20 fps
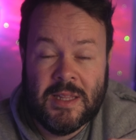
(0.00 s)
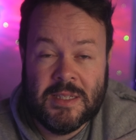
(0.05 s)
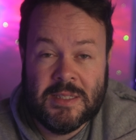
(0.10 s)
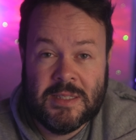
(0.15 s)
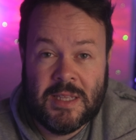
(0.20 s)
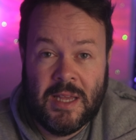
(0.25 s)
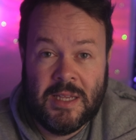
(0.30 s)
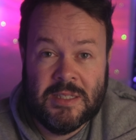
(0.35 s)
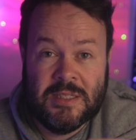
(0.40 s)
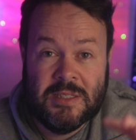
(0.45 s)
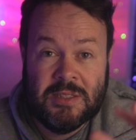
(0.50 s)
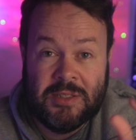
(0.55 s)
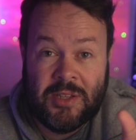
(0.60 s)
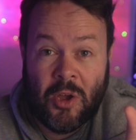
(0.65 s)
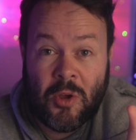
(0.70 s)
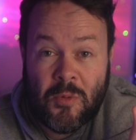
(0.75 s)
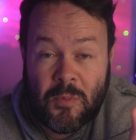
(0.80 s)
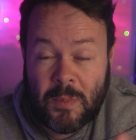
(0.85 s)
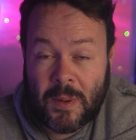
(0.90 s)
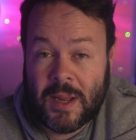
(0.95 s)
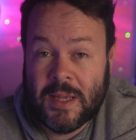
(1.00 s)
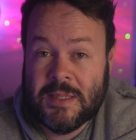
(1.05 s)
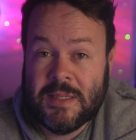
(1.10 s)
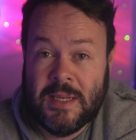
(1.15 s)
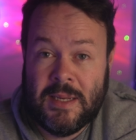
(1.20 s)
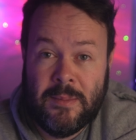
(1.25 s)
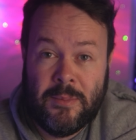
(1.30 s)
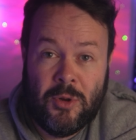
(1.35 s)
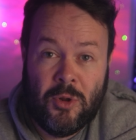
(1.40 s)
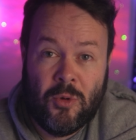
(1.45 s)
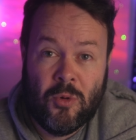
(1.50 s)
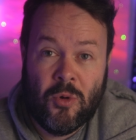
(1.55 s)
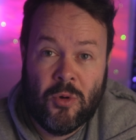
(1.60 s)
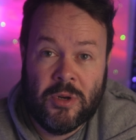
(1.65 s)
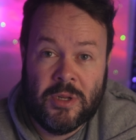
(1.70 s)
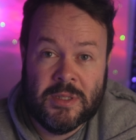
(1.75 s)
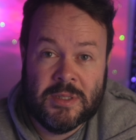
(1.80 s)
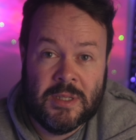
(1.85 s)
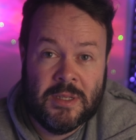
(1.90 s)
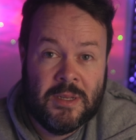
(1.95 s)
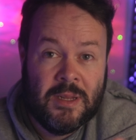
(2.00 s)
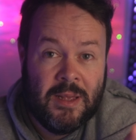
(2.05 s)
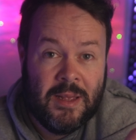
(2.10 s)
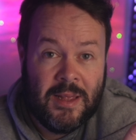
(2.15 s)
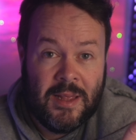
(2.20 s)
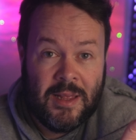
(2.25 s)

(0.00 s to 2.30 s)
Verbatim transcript: this stage is don't place any new orders and